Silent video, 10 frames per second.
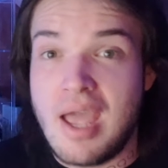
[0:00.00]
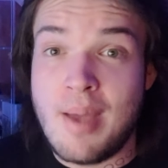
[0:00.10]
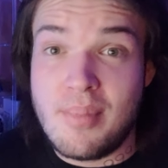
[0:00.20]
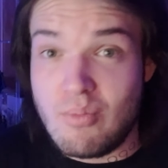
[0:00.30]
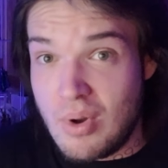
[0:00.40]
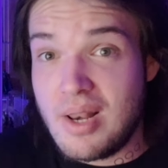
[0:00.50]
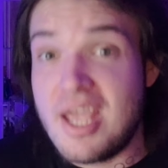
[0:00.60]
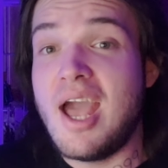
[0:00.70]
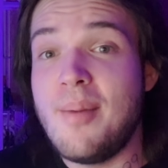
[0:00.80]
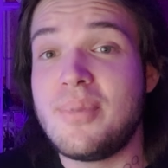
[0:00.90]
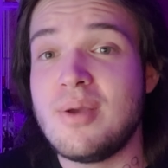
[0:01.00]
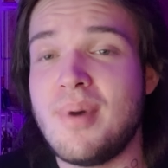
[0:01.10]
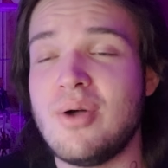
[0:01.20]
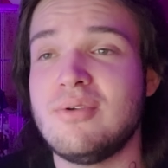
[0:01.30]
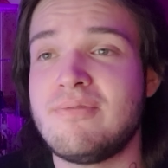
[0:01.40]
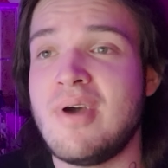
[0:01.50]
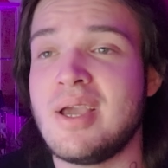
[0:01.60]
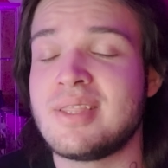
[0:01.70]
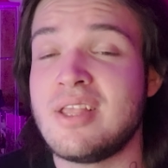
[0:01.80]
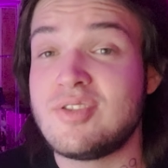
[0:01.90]
am really happy about the
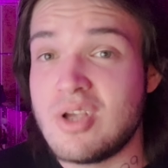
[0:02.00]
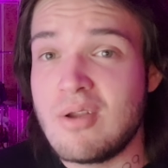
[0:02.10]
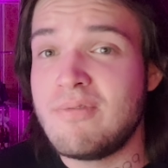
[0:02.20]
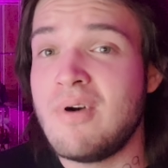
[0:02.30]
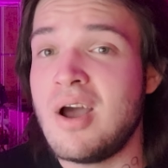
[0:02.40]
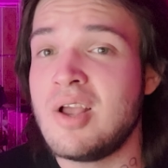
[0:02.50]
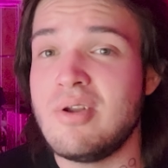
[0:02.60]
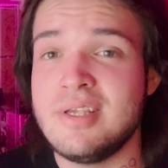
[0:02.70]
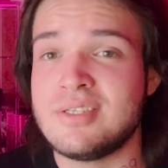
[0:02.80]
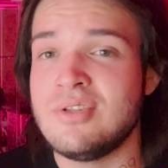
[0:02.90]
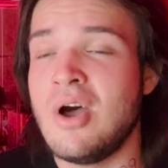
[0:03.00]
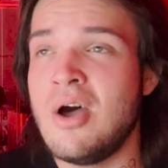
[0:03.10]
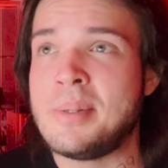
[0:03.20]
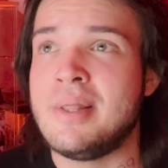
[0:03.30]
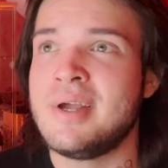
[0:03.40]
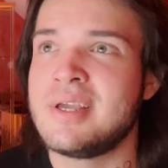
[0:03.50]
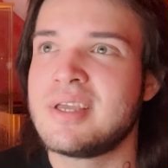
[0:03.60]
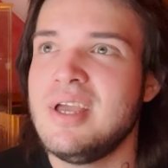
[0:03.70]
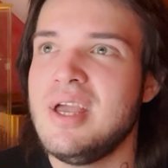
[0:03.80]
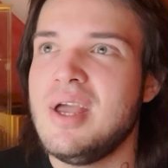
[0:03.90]
fact that Terrifier is not
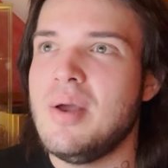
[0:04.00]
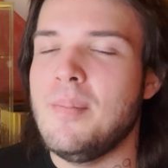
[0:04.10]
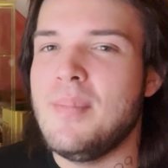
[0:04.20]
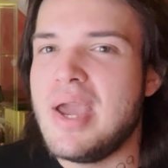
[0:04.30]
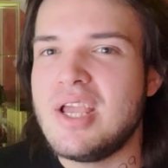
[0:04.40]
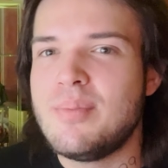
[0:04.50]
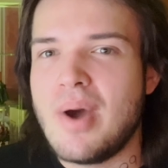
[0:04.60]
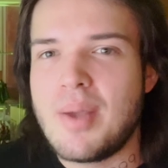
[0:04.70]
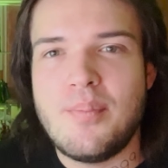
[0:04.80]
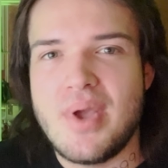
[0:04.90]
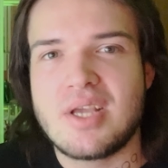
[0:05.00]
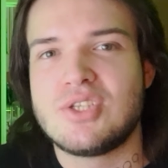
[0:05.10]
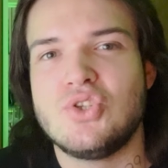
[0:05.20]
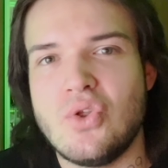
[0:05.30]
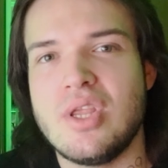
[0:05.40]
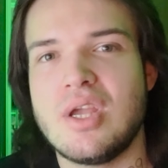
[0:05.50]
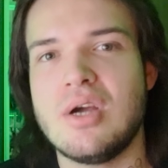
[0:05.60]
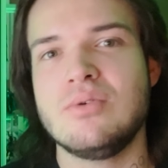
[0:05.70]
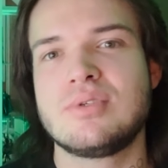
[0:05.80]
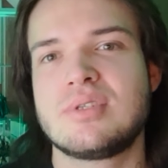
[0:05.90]
like made by big
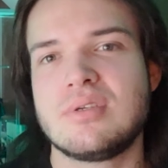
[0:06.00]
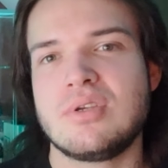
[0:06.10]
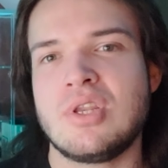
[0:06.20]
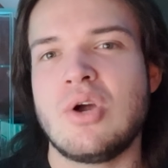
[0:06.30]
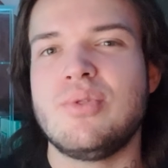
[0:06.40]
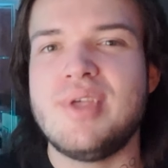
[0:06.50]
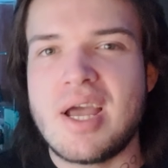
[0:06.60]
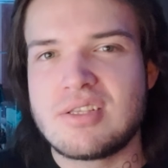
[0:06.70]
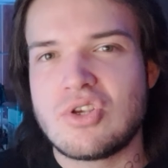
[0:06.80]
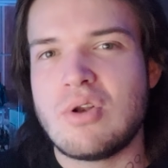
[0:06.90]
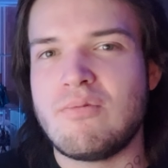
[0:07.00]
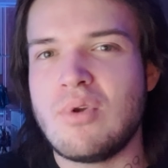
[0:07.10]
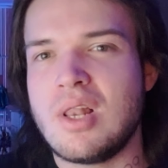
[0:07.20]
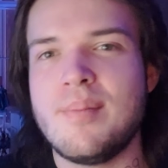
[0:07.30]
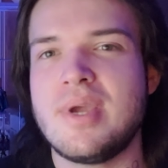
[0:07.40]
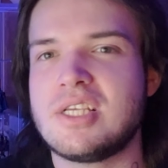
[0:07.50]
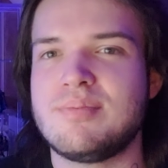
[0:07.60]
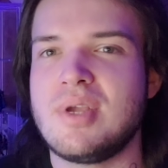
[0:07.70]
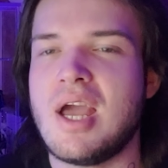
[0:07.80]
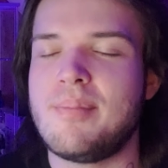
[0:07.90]
studios. You know, that sort of really makes
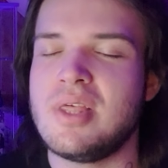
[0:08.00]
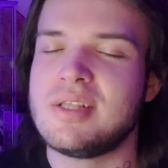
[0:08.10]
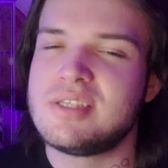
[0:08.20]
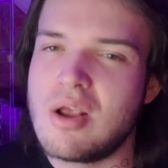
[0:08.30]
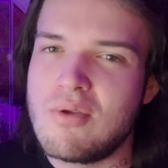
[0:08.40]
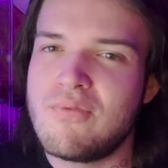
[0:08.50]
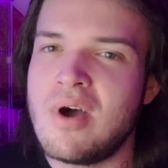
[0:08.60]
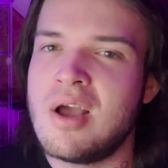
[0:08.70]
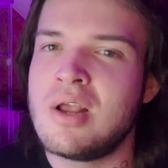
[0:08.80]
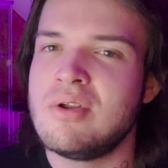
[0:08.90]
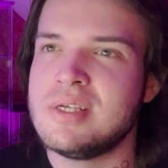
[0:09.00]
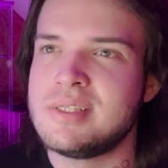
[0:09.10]
me happy. That Terrifier is